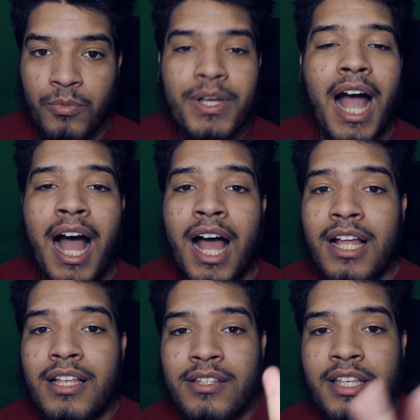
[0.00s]
We got
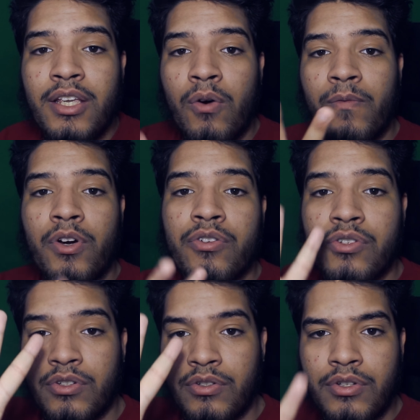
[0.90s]

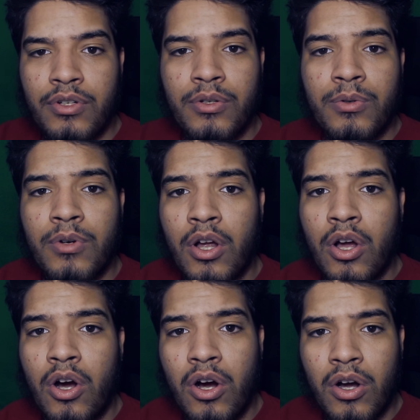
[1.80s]
Xenoverse 2
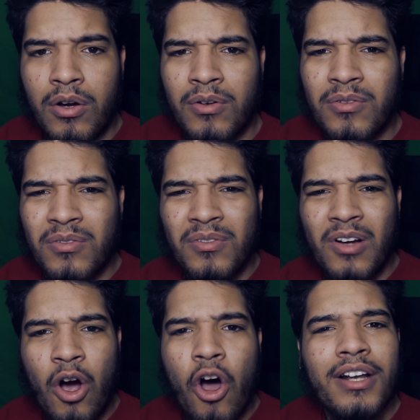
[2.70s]

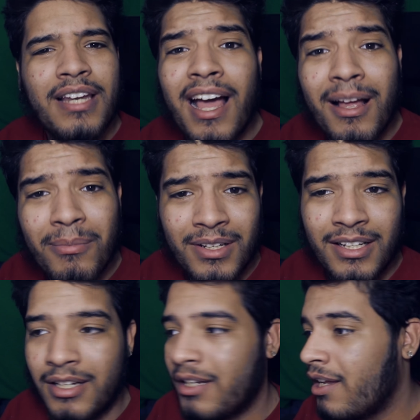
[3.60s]
all the time,
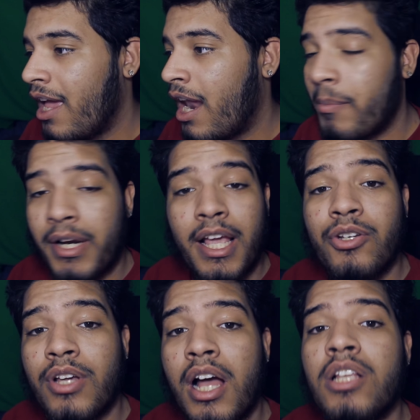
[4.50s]
and I'm gonna
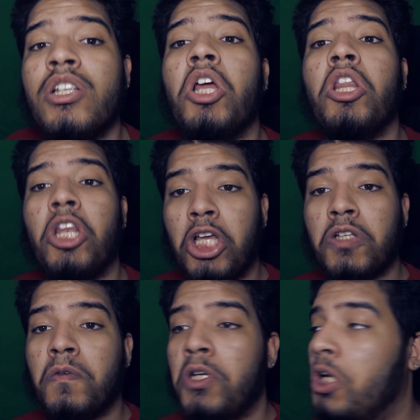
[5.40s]
catch you guys in the
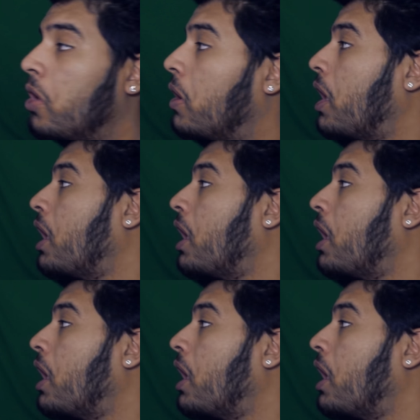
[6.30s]
next video.